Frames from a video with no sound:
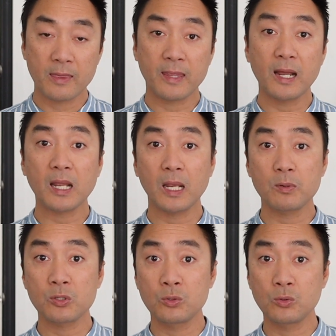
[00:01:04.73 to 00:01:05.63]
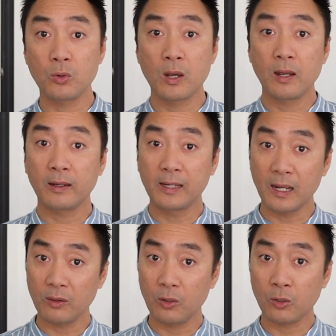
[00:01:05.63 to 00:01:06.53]
That helps to
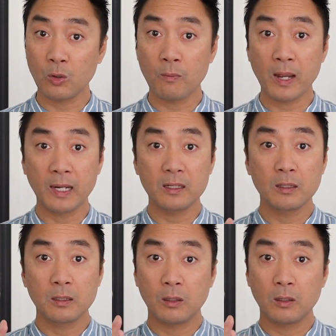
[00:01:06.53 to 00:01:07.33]
gather your mind